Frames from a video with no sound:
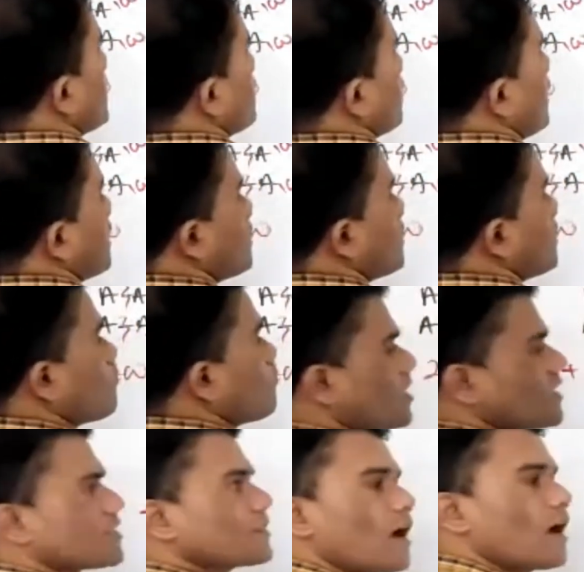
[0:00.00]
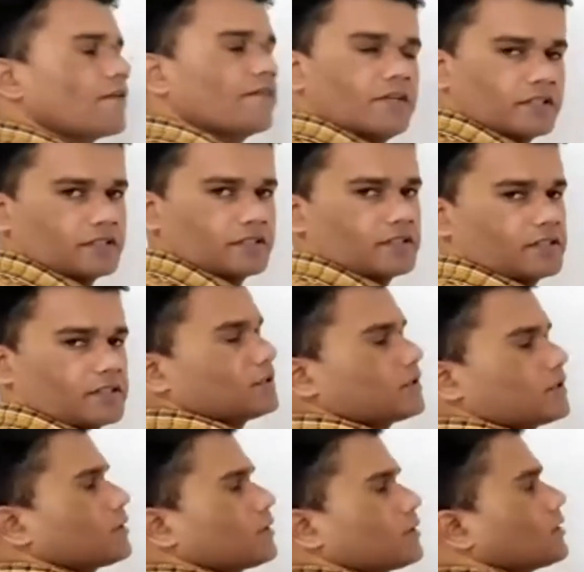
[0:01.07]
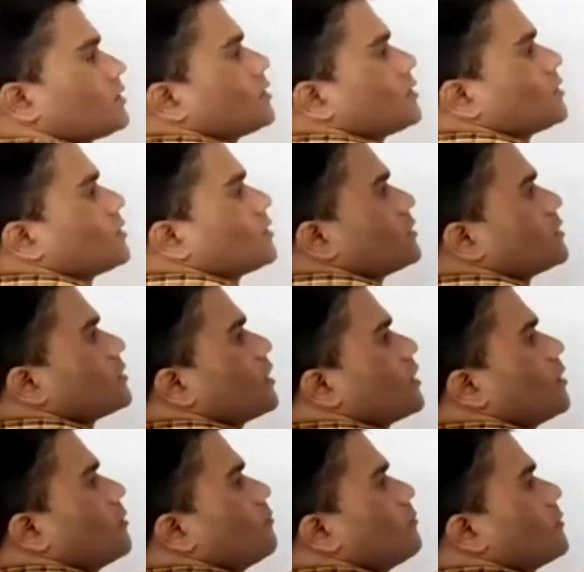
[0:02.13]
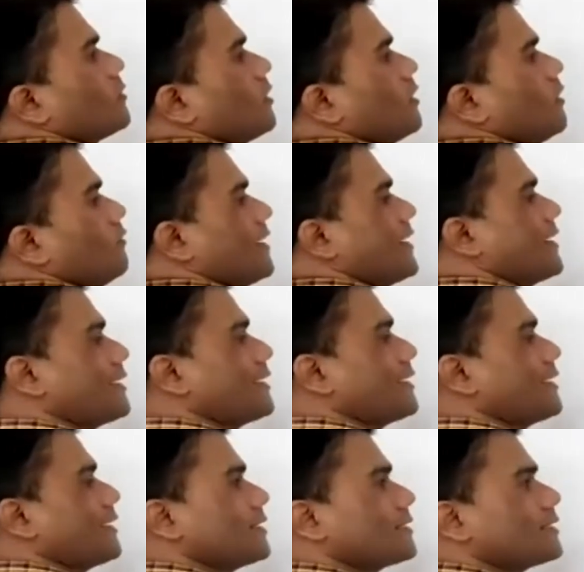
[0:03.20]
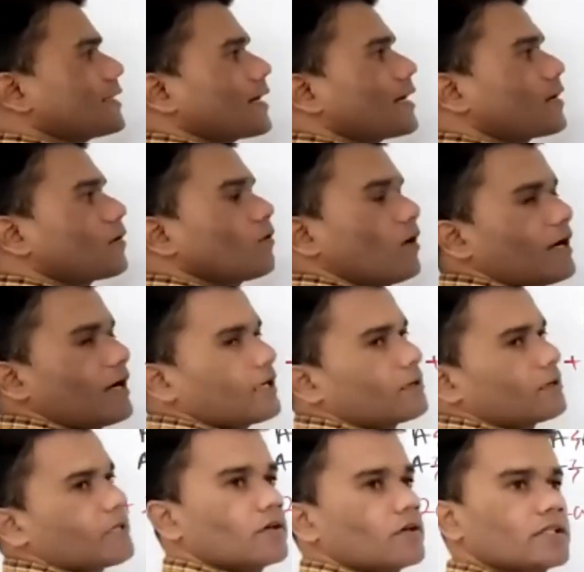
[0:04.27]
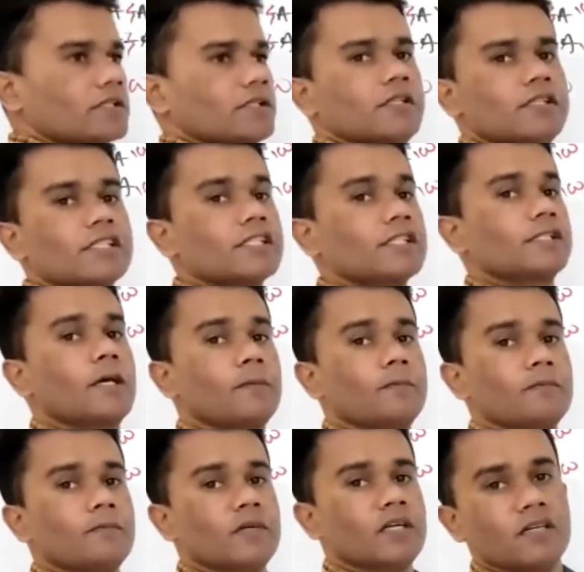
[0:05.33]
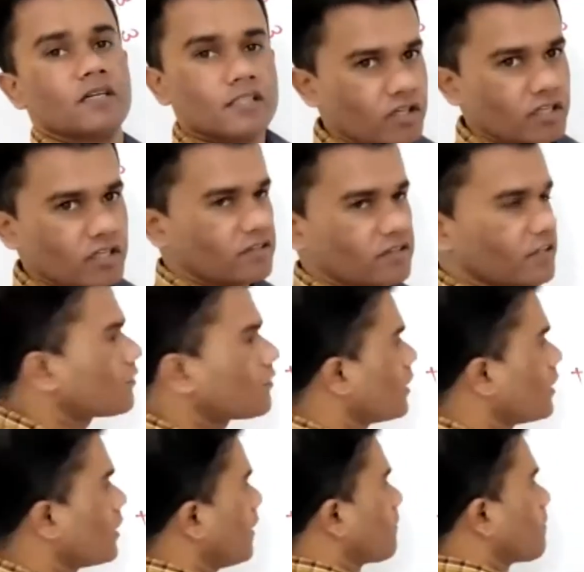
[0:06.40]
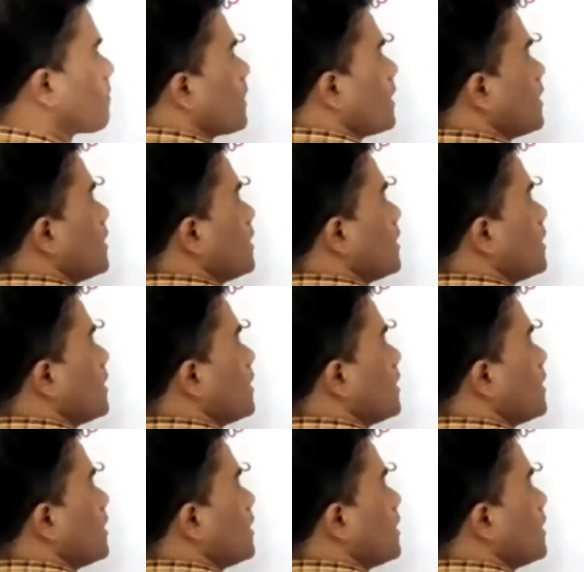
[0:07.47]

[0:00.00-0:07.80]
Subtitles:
one bond is 100. Same energy required because same strength is there.